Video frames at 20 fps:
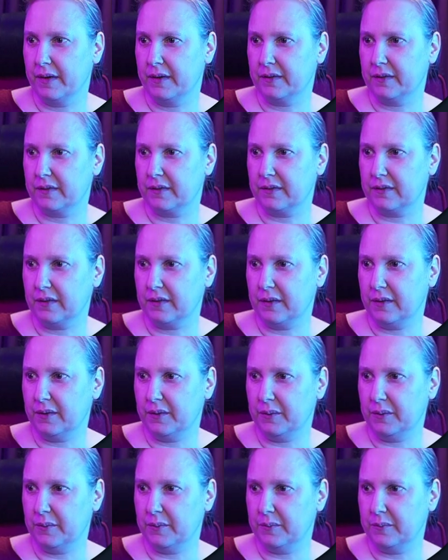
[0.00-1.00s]

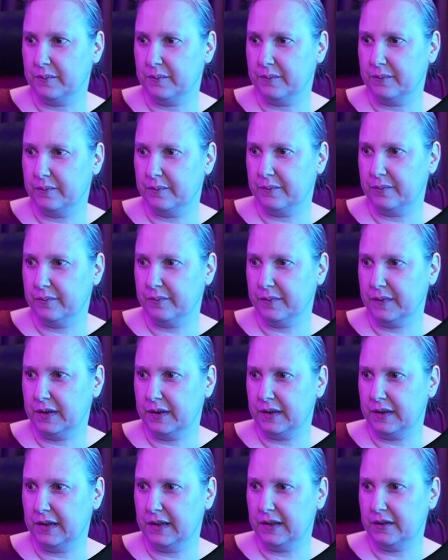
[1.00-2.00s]
So,
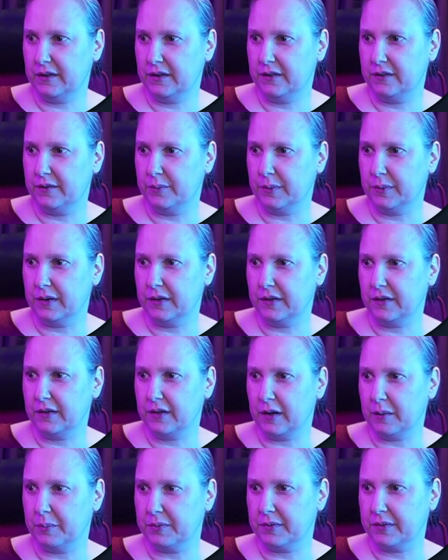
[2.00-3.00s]
and here's where the
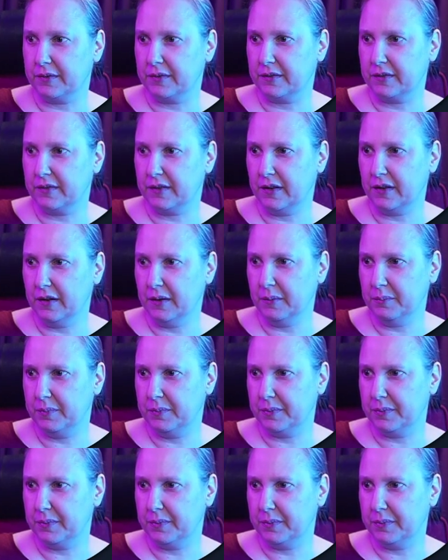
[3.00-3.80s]
knobs stop.